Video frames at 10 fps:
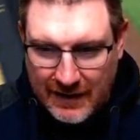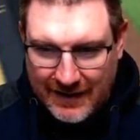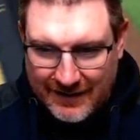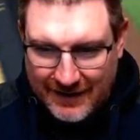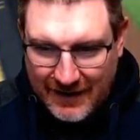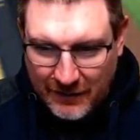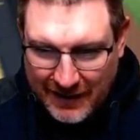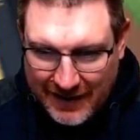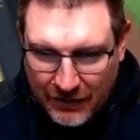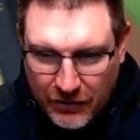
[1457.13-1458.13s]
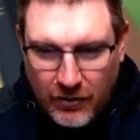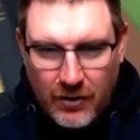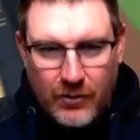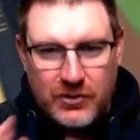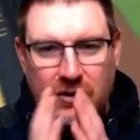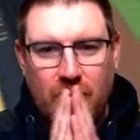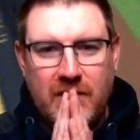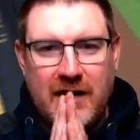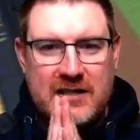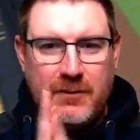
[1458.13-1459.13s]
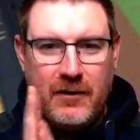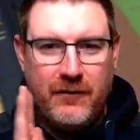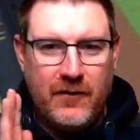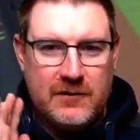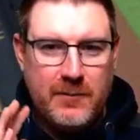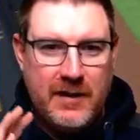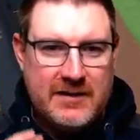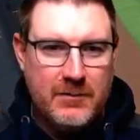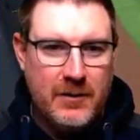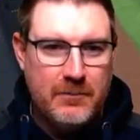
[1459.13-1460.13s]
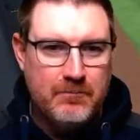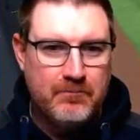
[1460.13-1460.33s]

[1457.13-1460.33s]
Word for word: is it going to get through? Oh, it's a good catch by the first baseman.